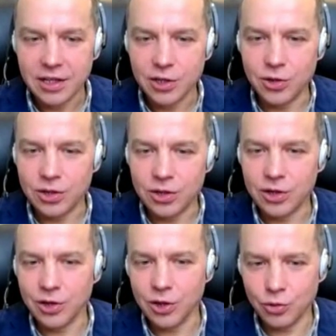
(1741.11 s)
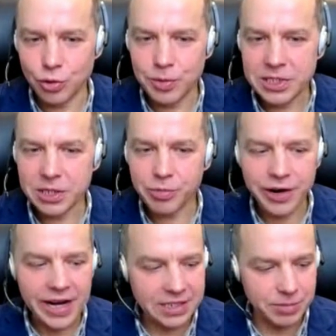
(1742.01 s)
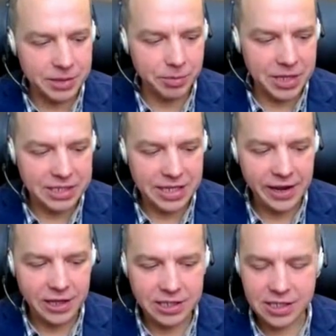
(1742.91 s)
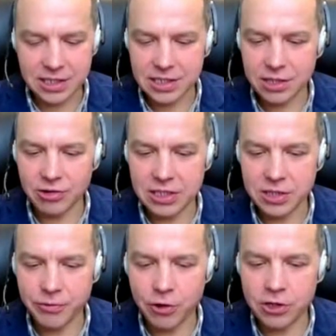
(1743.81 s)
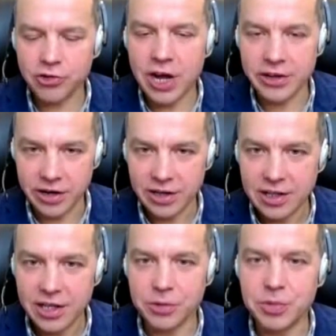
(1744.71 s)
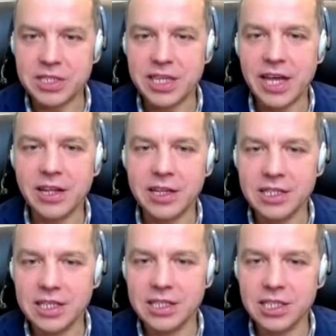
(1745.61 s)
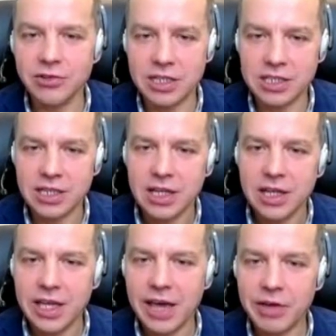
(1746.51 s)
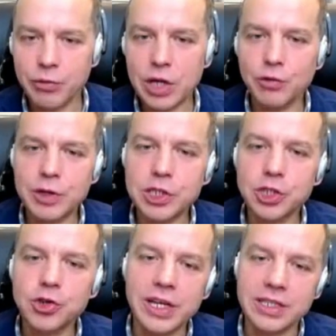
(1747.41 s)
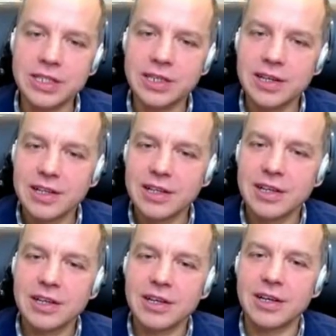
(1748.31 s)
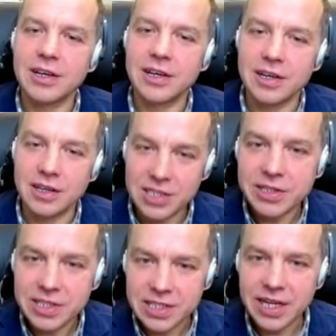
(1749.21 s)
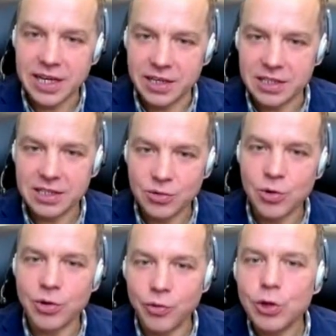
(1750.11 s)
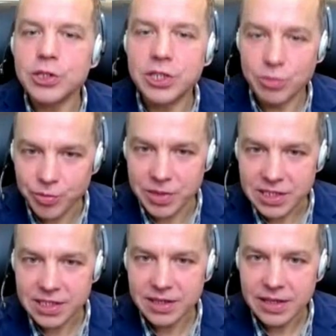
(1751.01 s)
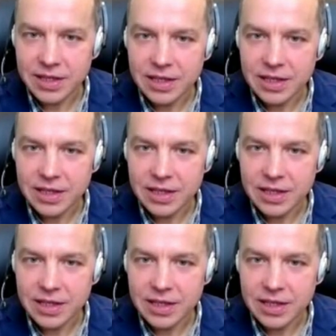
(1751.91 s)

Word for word: you, you, you would be surprised, but because Canada is considered as a front runner, it means Canada is considered as having one of the strongest civil societies or volunteer movements